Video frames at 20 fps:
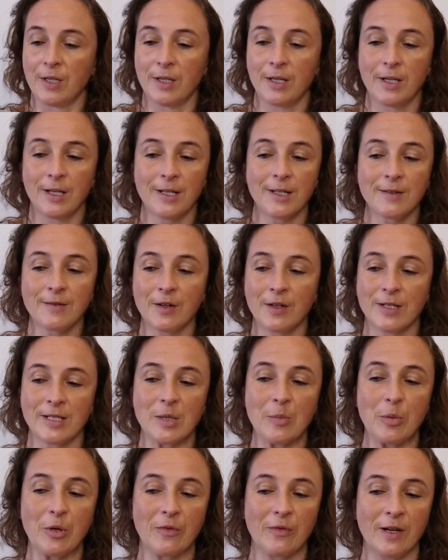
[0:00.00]
a very
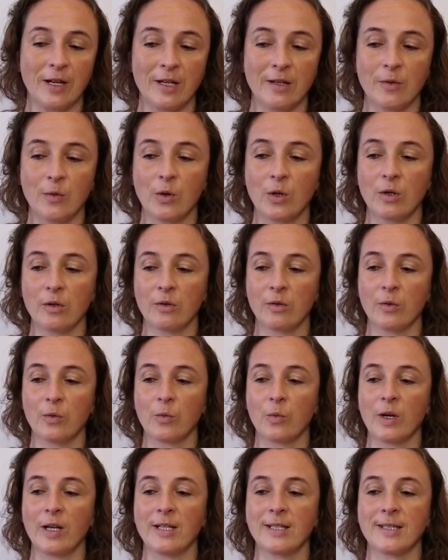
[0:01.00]
simplified
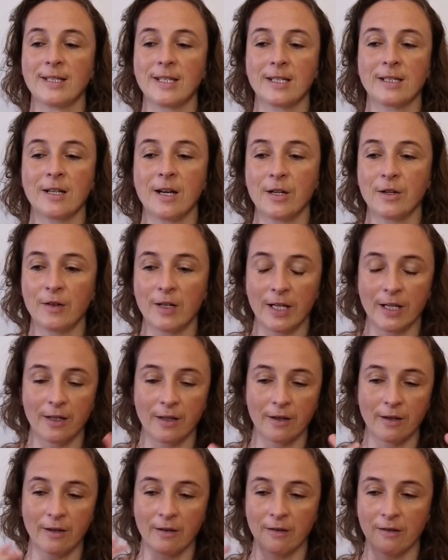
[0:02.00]
way said, kind of like
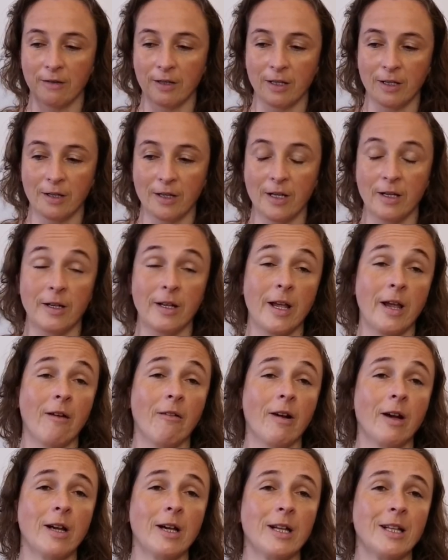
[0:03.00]
an
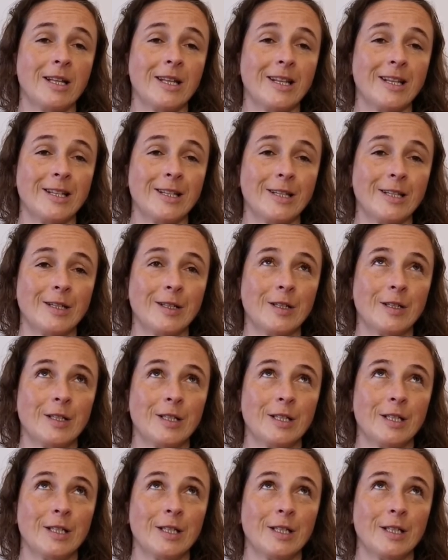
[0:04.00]
error in the